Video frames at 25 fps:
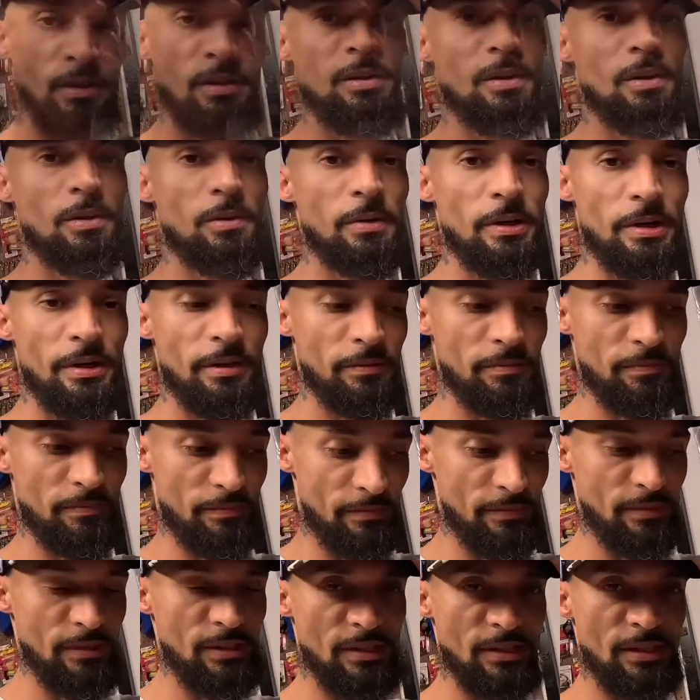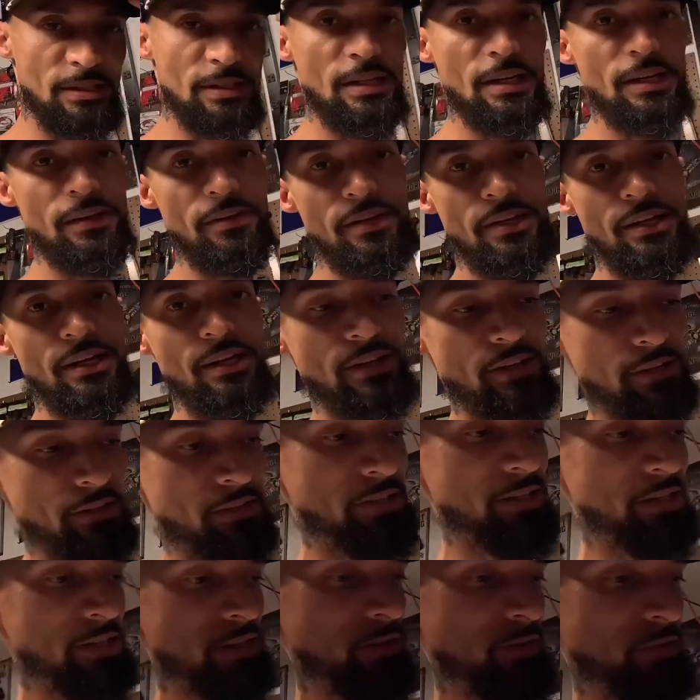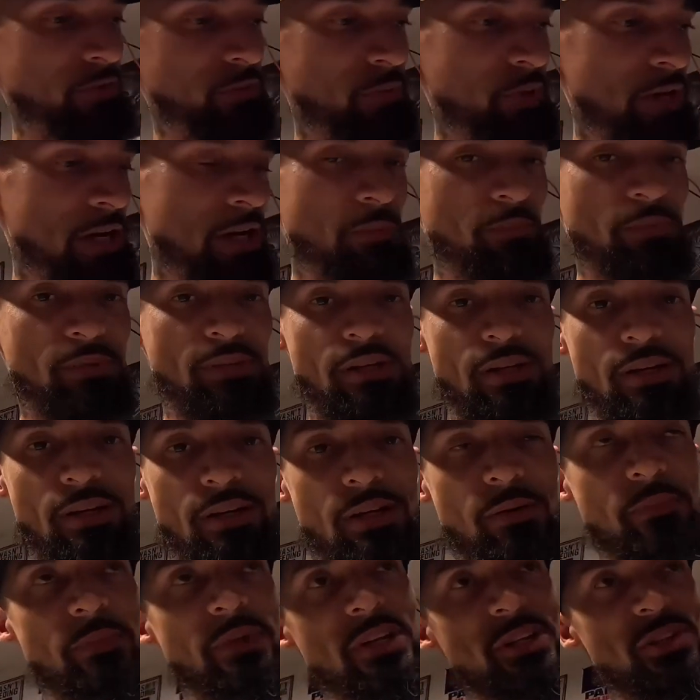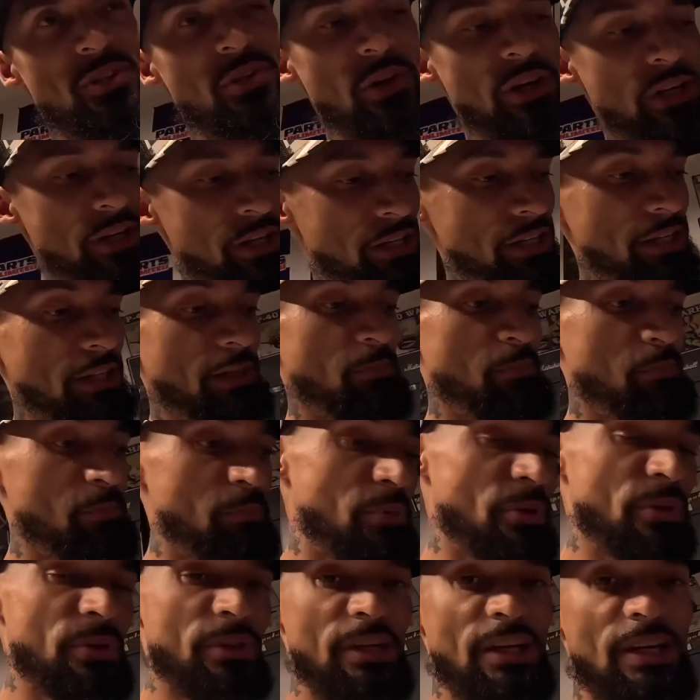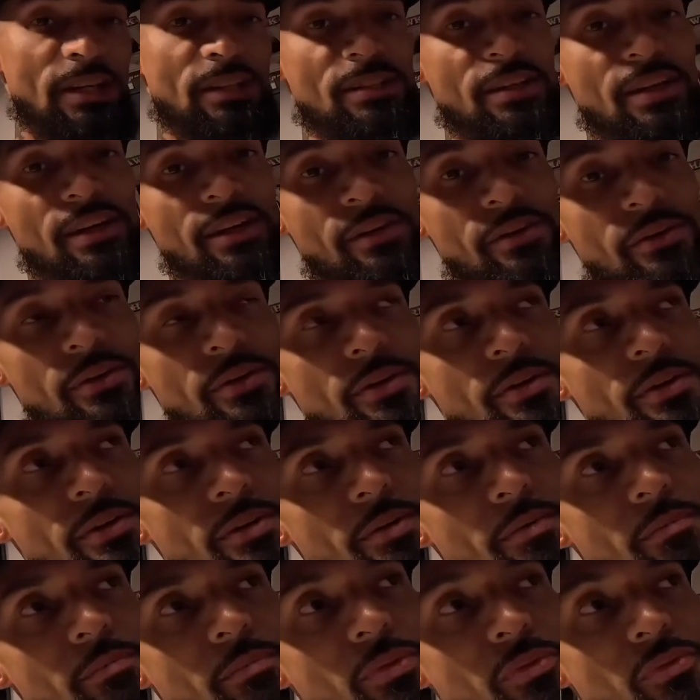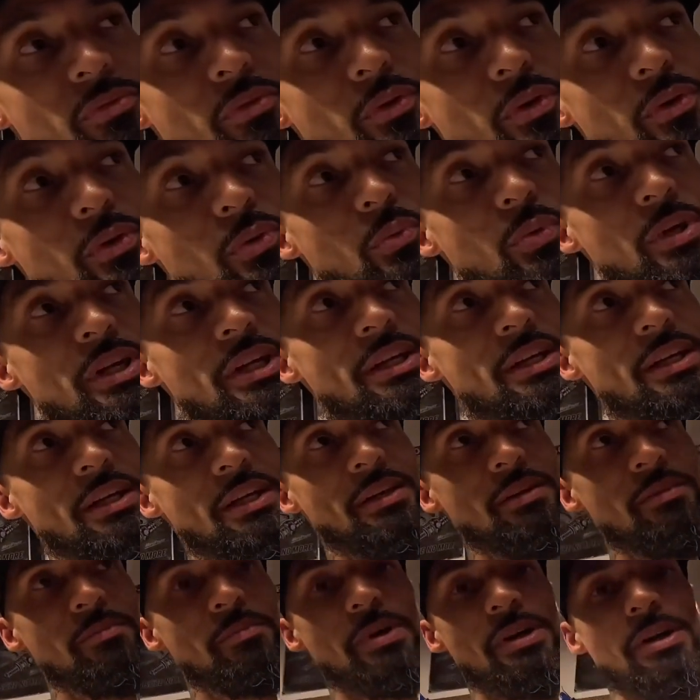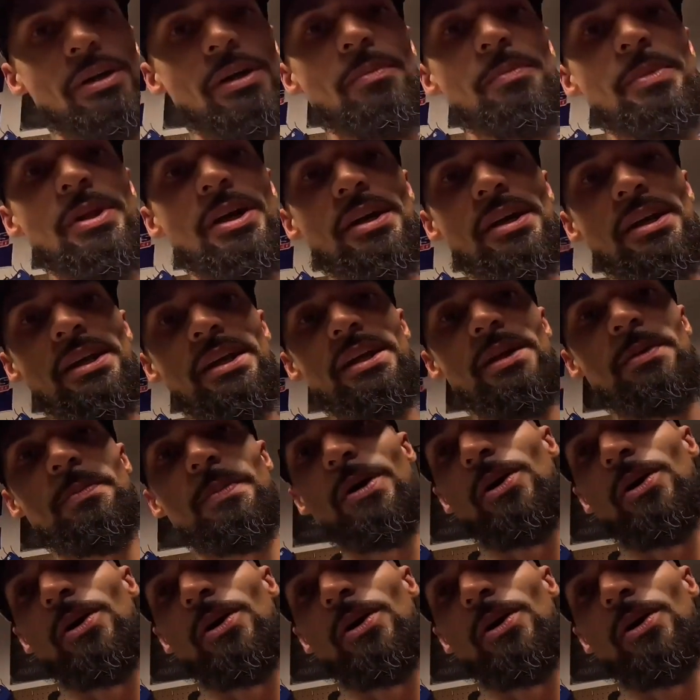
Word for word: All right, now that I got that unwrapped, I'm gonna try and get put that tire on before the weekend, but I'm not gonna get